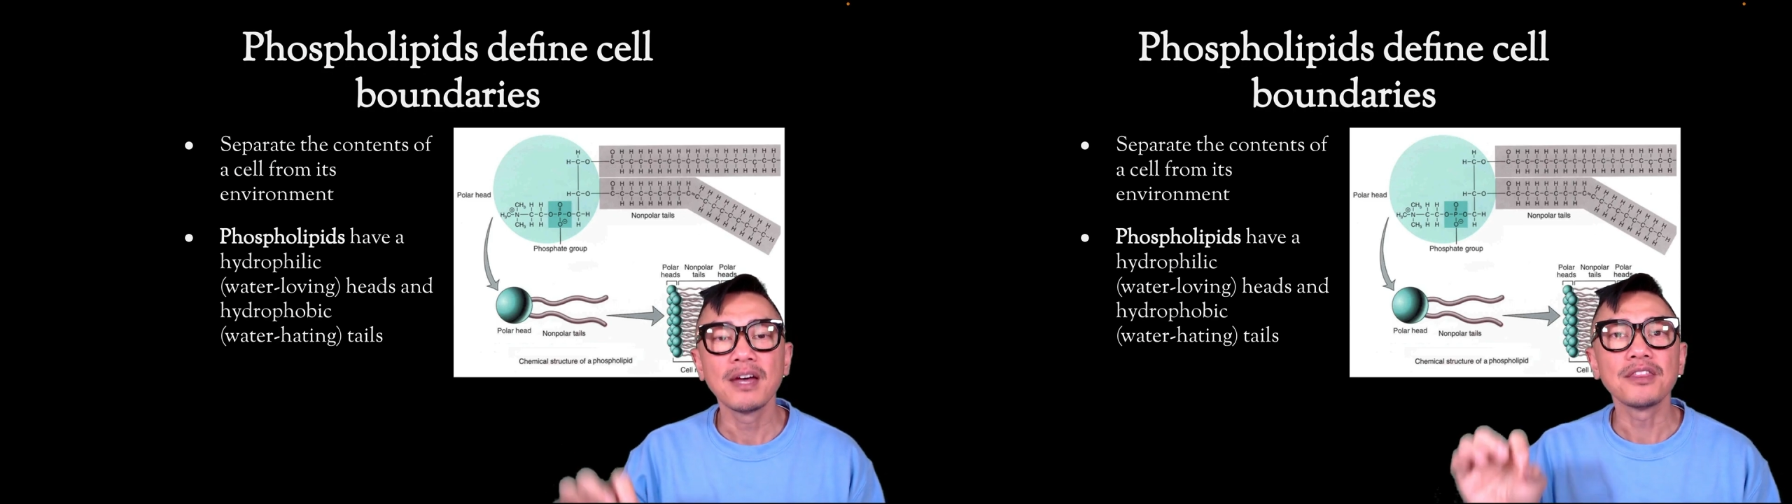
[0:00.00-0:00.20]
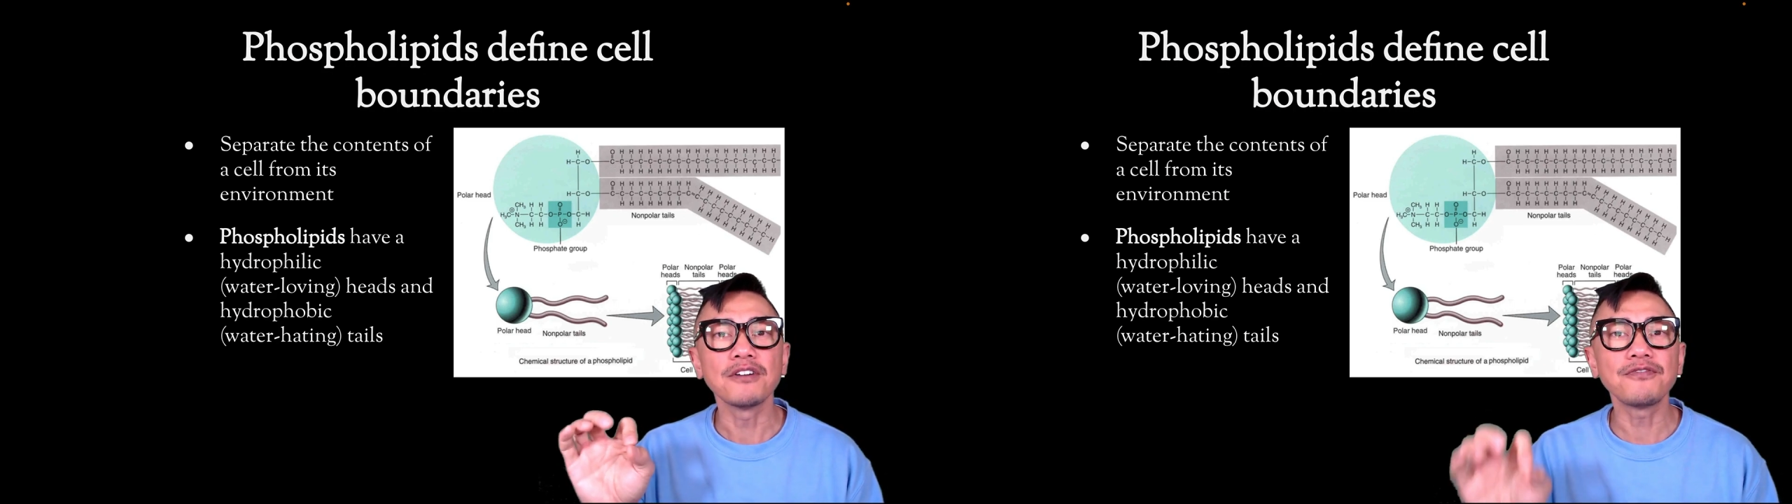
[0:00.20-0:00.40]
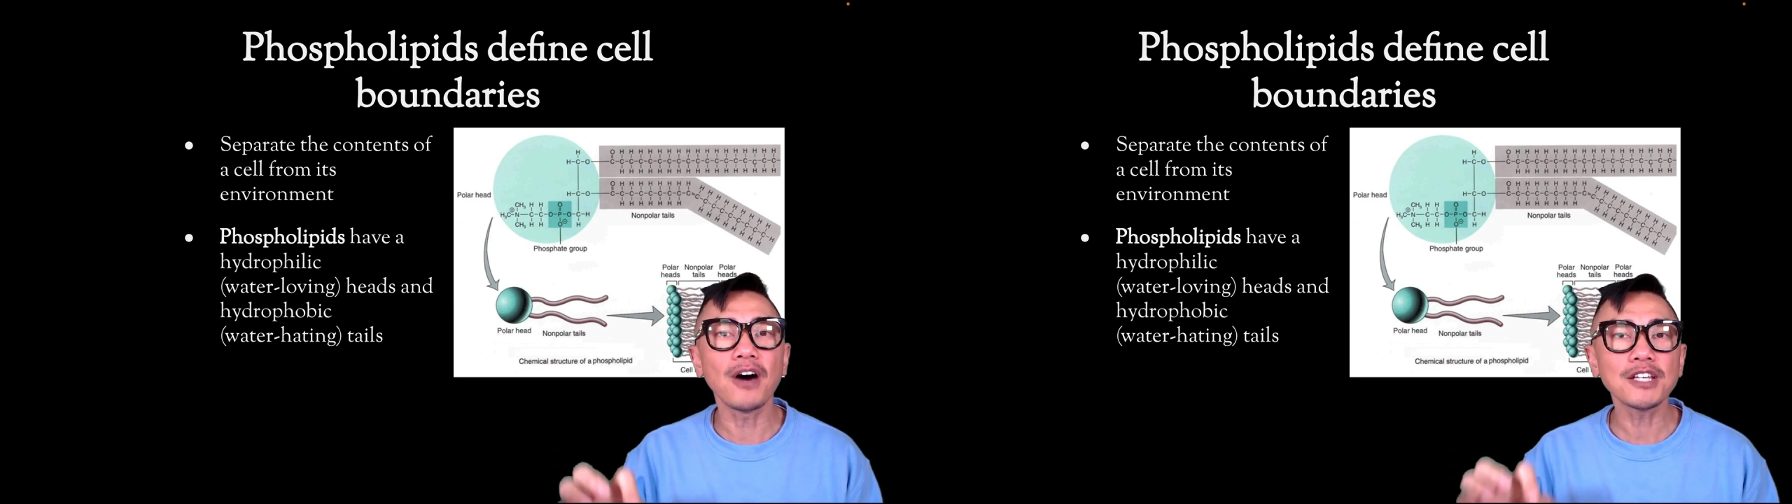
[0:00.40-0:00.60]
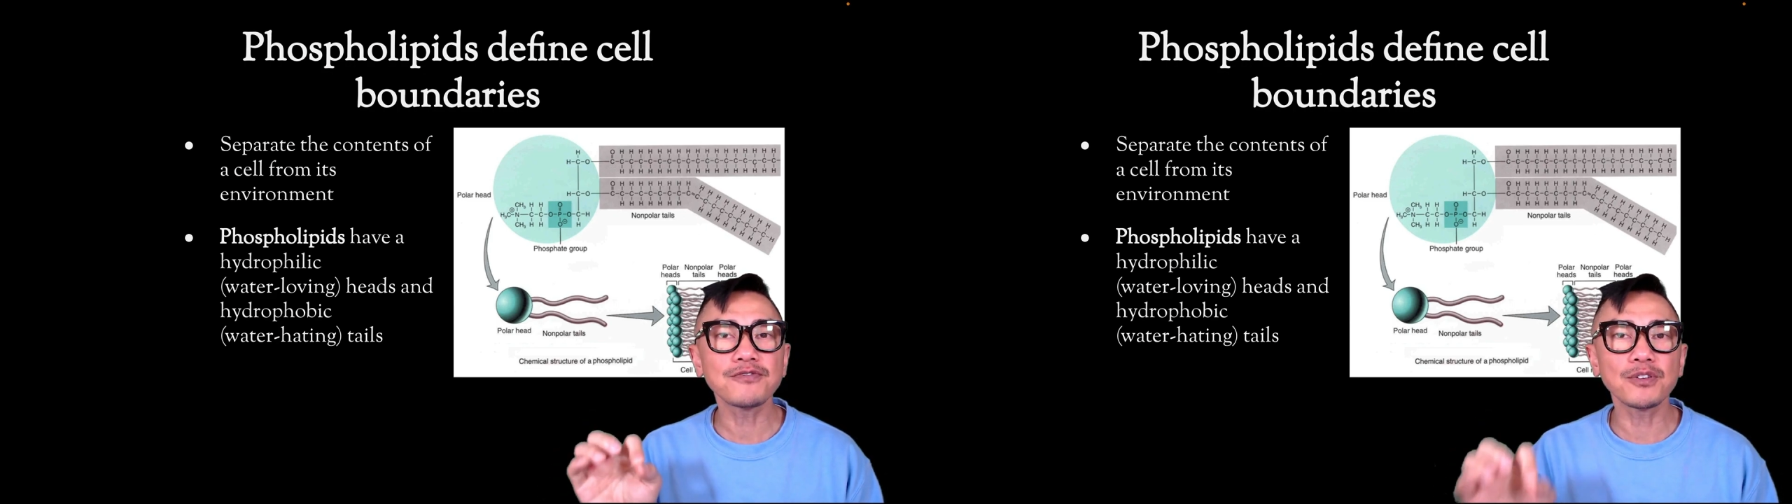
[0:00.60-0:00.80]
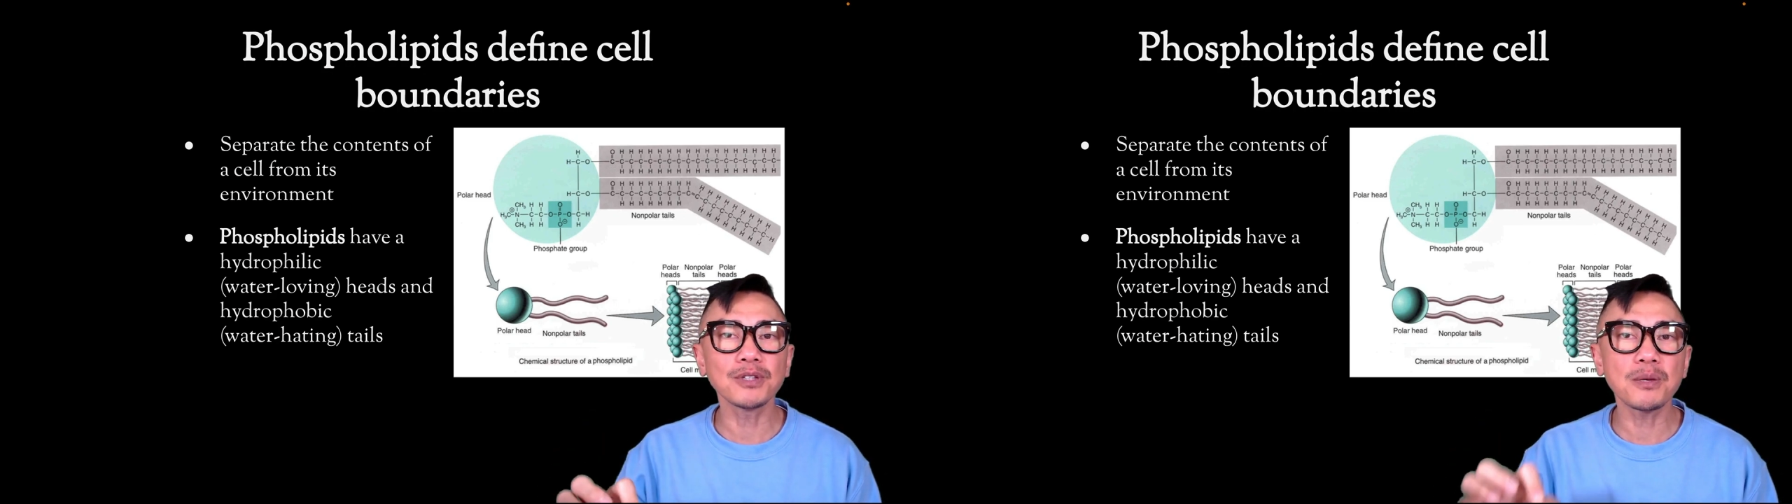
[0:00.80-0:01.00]
The
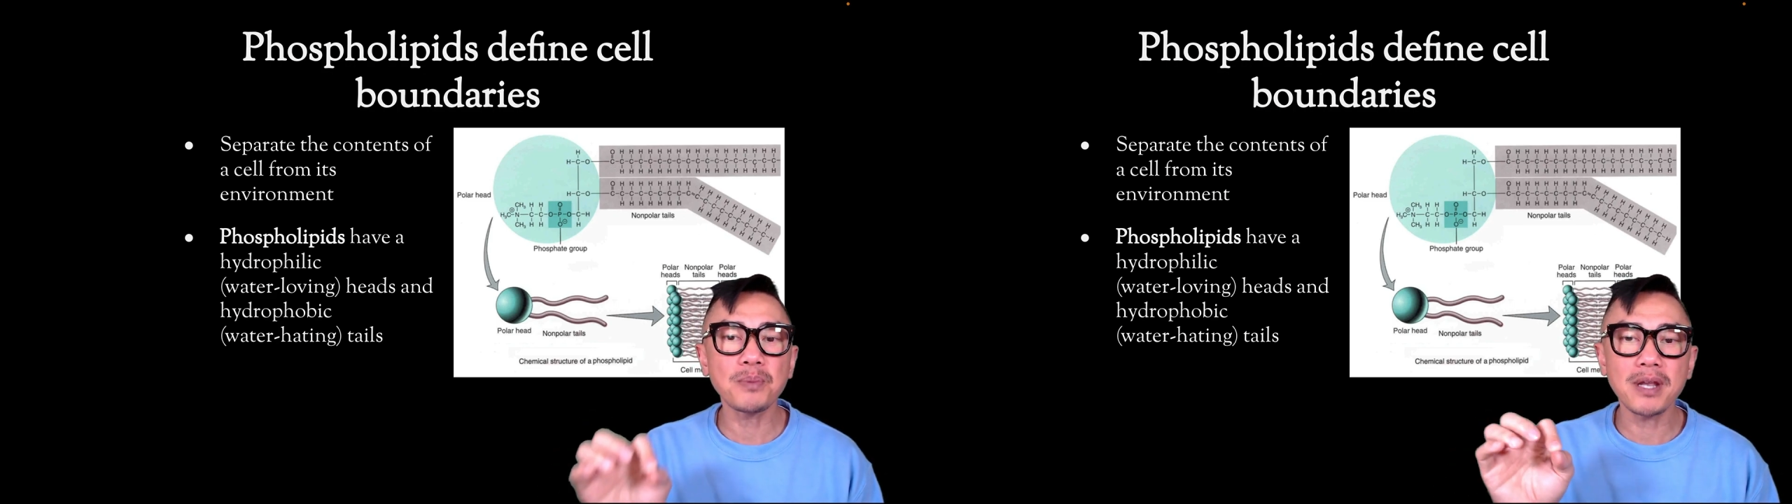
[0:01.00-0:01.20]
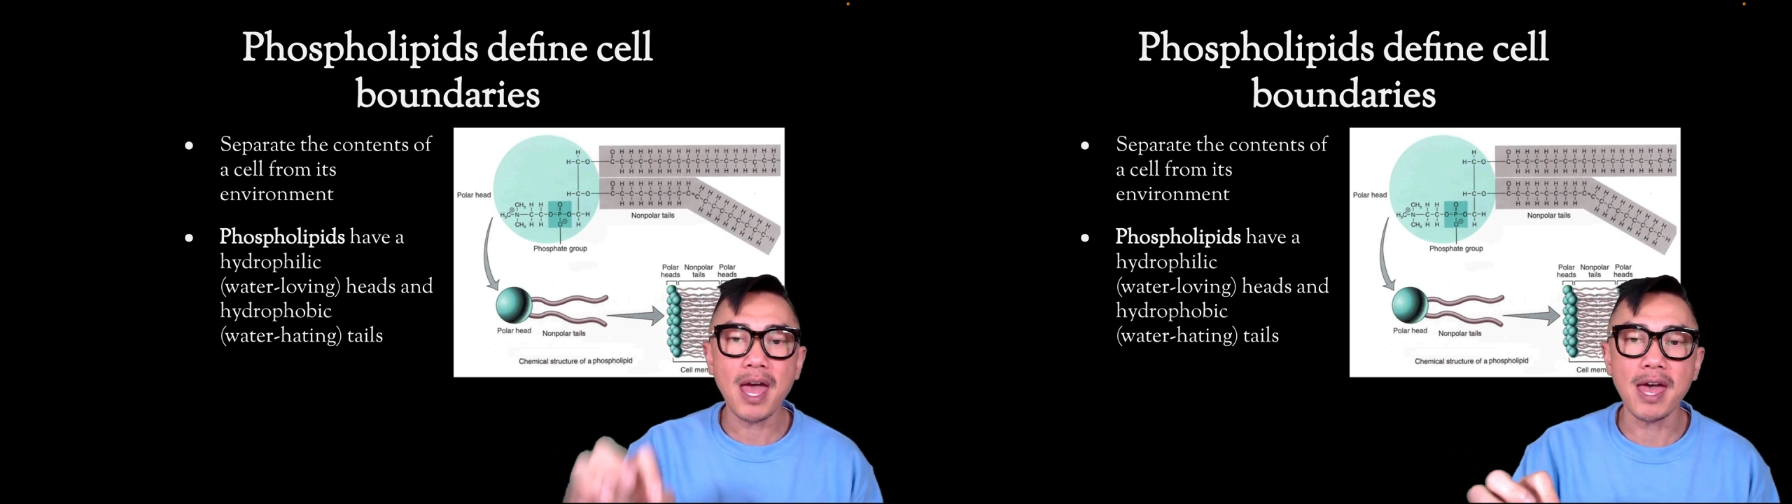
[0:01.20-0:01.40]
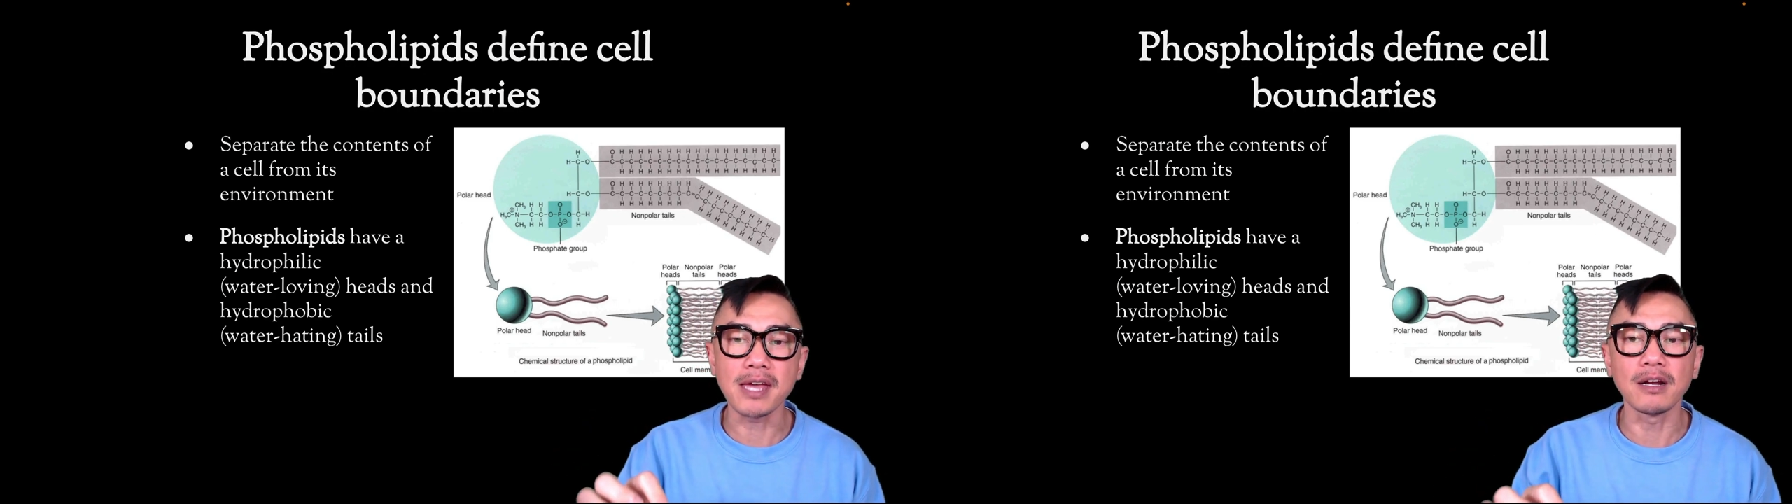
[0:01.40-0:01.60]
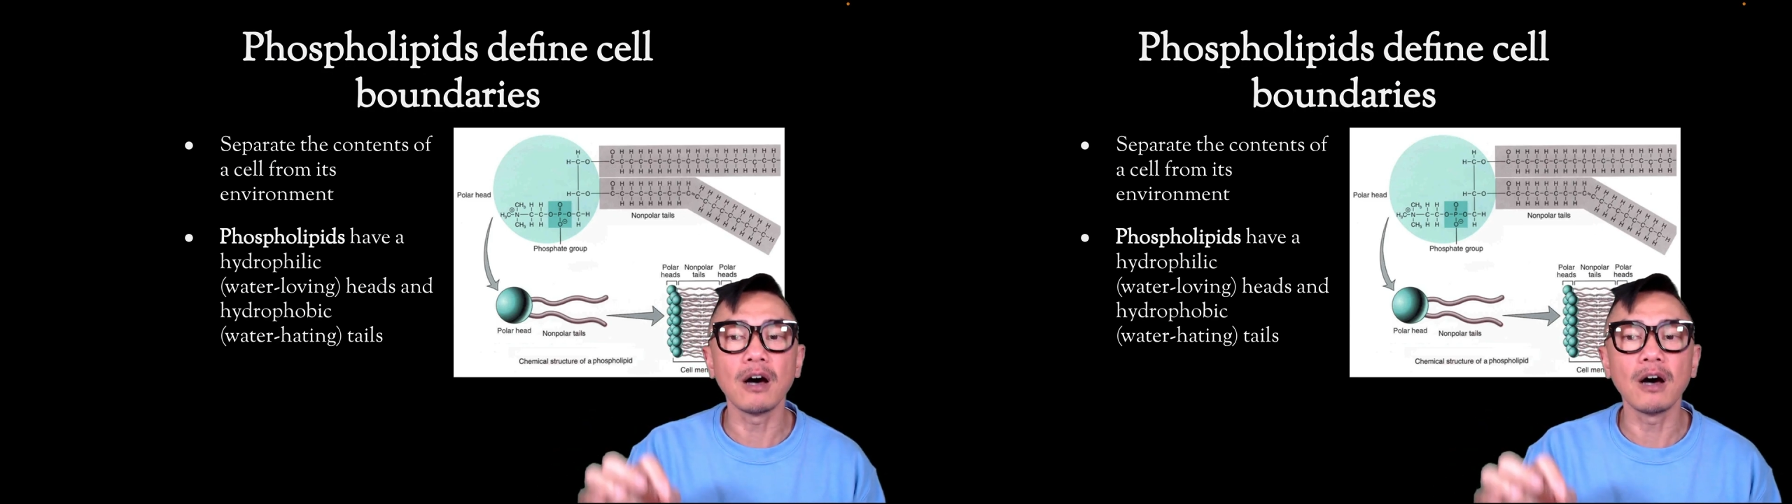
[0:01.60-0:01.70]
phospholipid head